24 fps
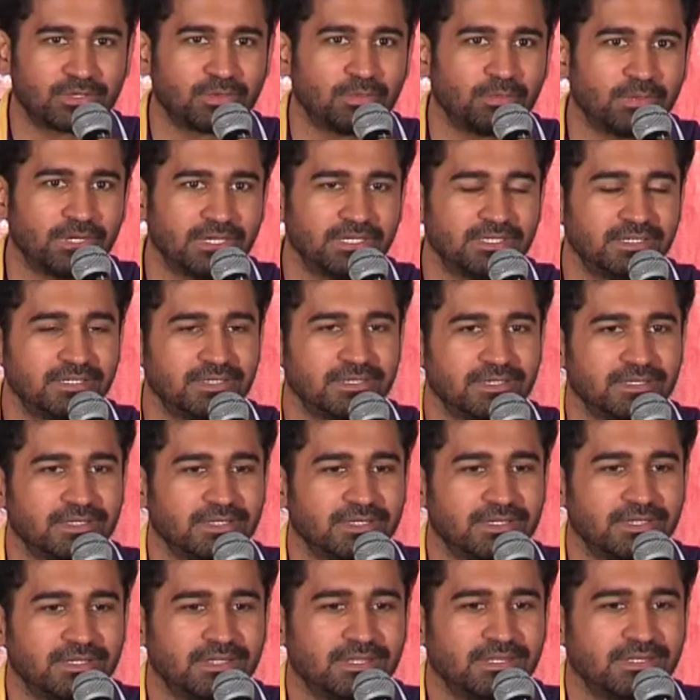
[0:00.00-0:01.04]
Kumar,
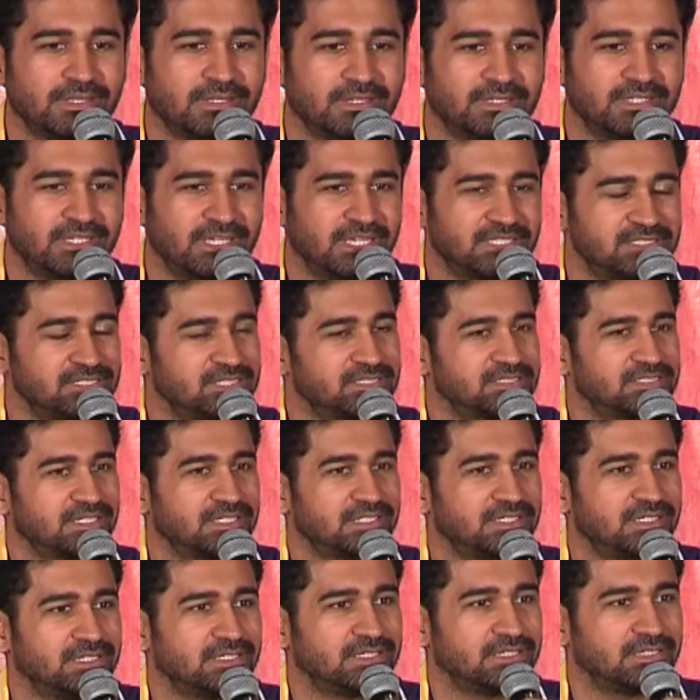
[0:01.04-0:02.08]
he
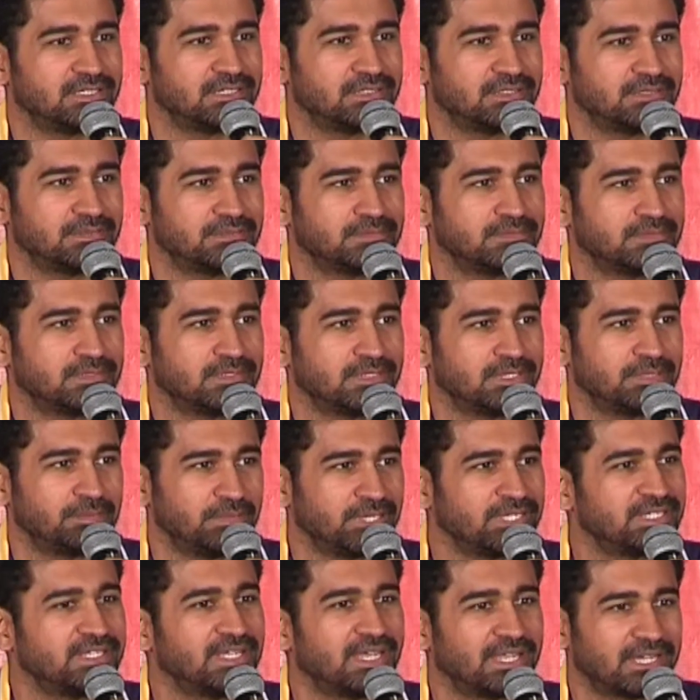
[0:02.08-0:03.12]
assisted uh, a
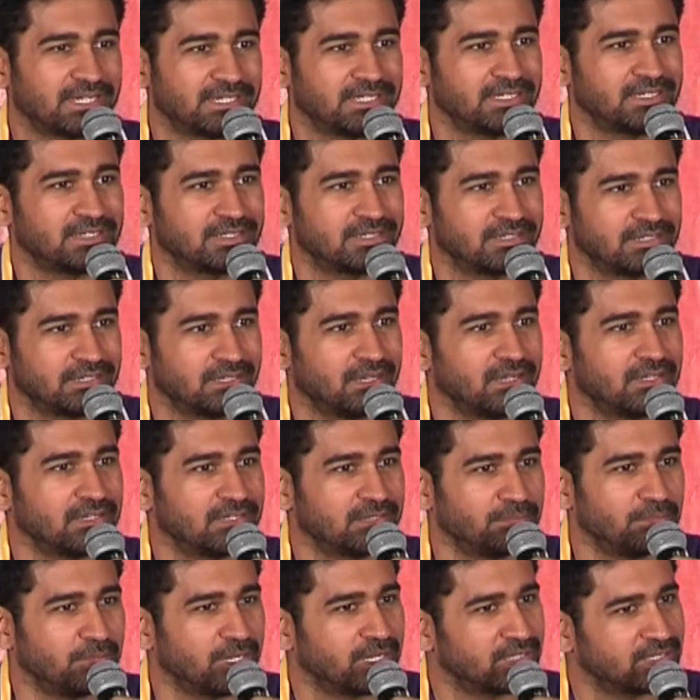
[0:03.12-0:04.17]
big director
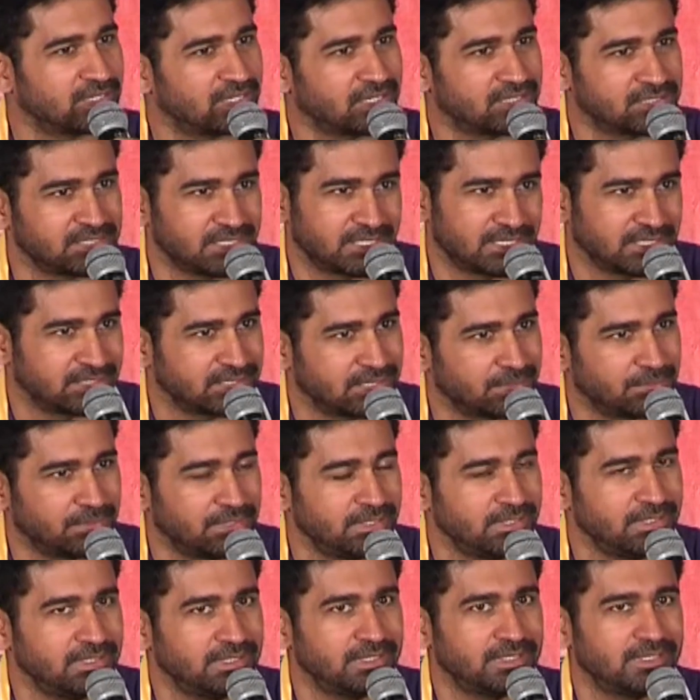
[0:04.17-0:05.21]
called Bharad Raja in
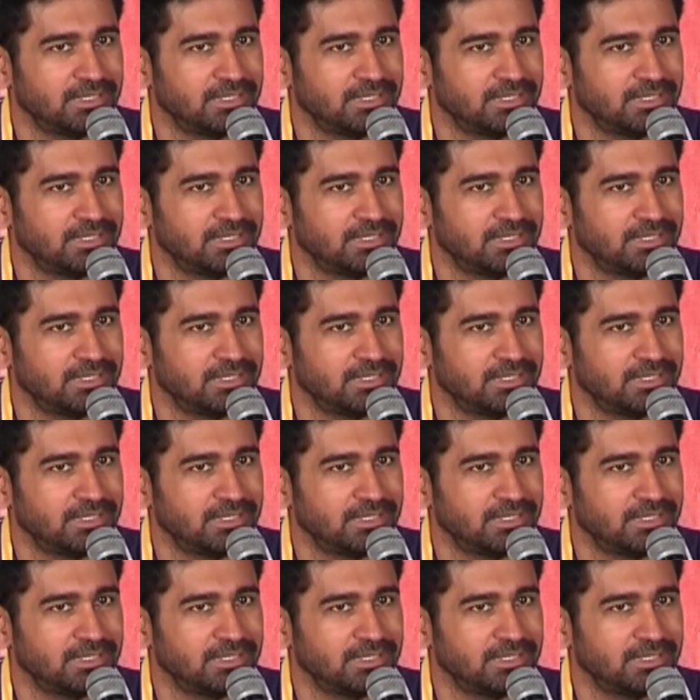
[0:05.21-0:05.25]
Tamil.